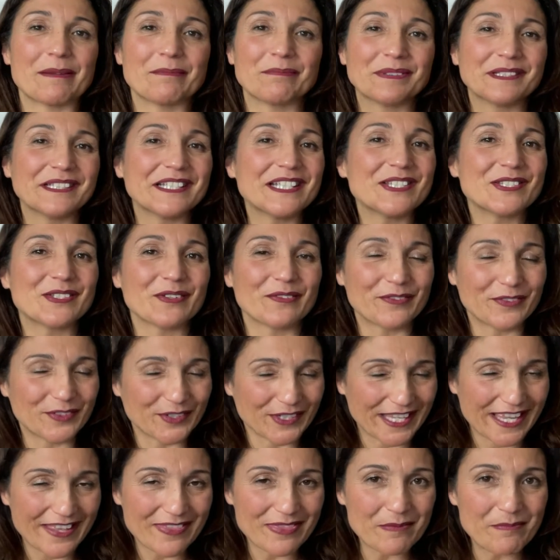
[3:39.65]
and please don't
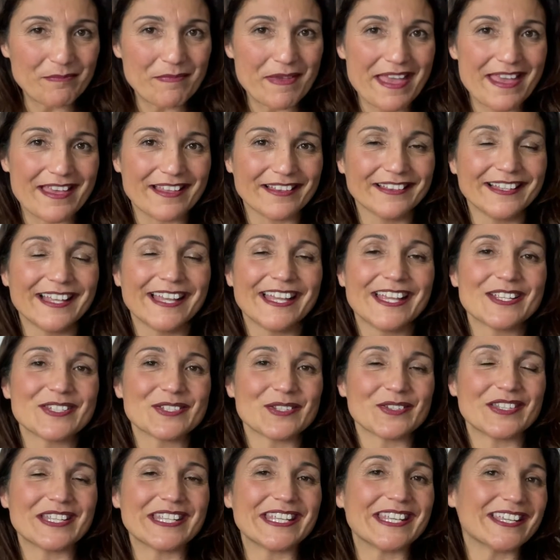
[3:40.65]
forget the bell
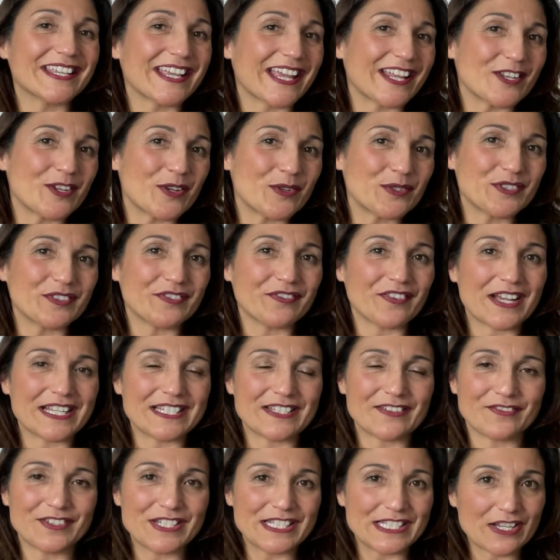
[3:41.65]
so that you get
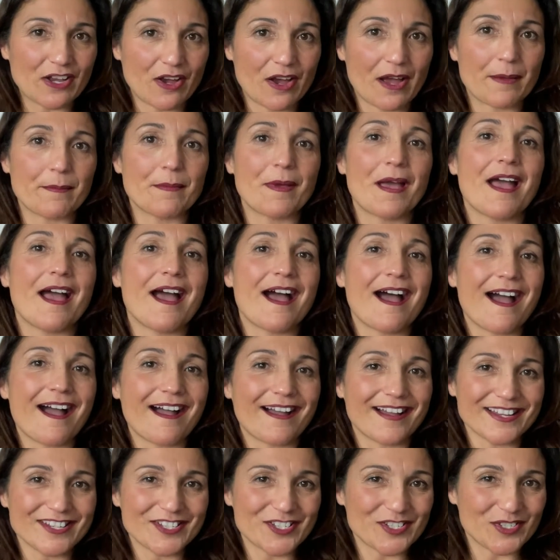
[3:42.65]
notified every time
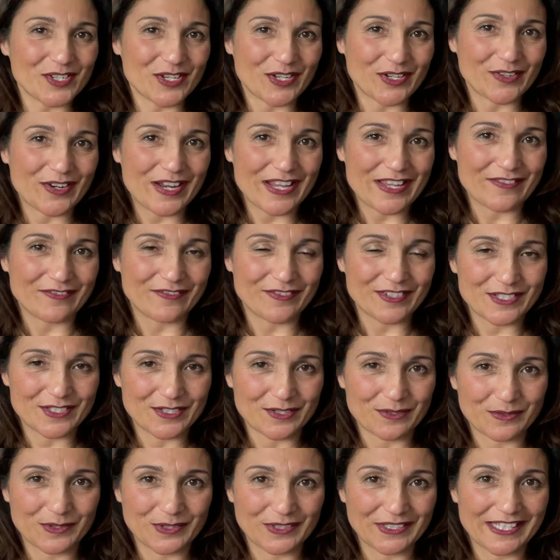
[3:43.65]
I share a
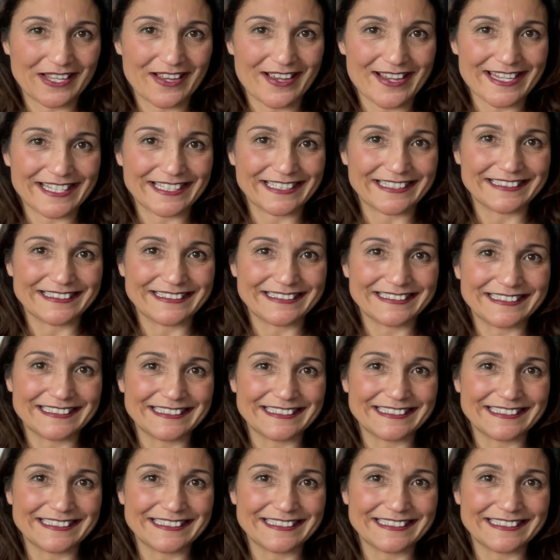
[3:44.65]
video online.